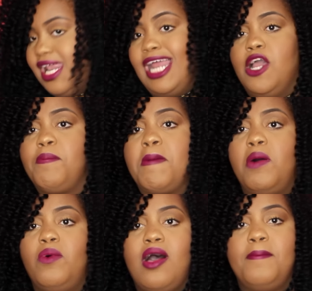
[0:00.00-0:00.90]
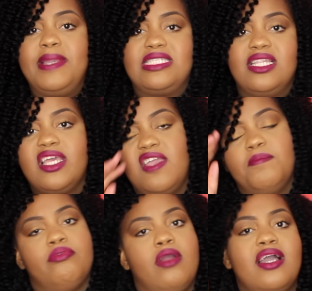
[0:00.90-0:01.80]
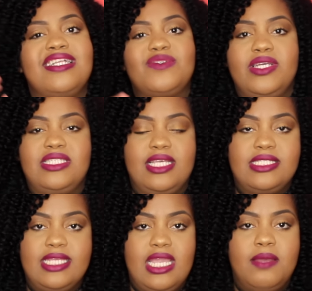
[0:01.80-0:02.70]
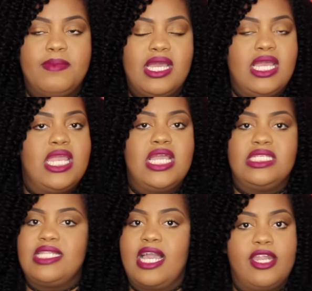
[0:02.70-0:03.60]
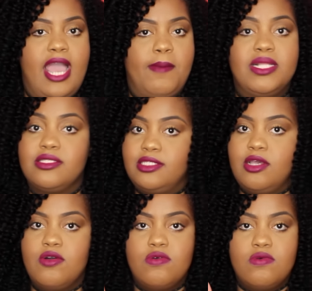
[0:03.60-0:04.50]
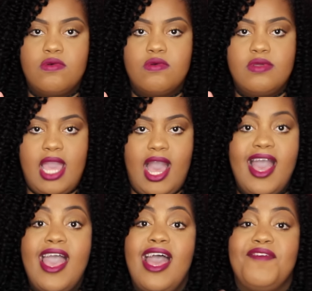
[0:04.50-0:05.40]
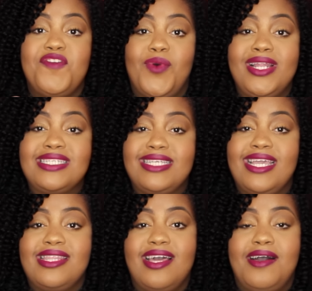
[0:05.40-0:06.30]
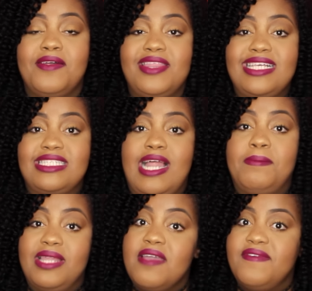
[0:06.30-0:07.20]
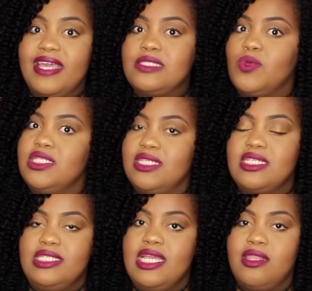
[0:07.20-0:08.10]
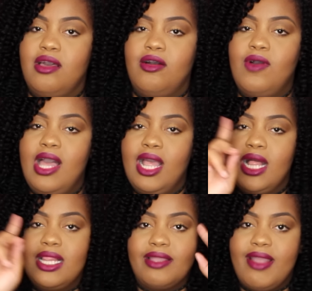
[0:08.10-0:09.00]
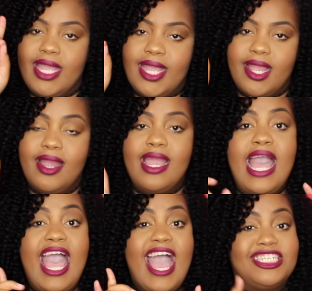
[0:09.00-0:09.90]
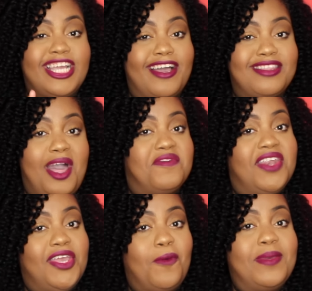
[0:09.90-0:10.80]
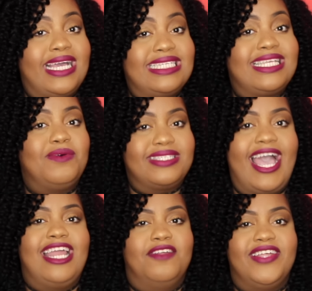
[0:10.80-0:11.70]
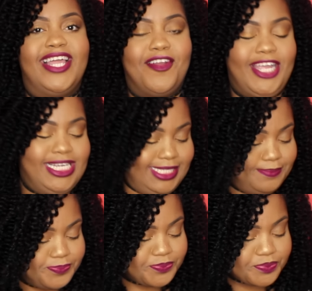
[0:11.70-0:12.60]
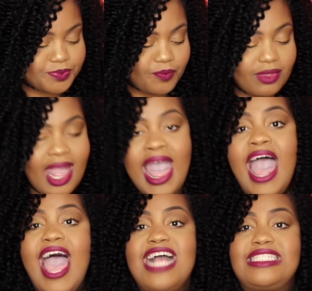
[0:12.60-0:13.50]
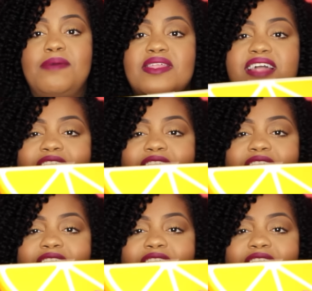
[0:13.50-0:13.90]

And I know people want me to leave bra in 2016, but it's not gonna happen. So yeah, if you want to see the things that I'm leaving in 2016, though, click right here and check out that video because it was kind of hilarious. And something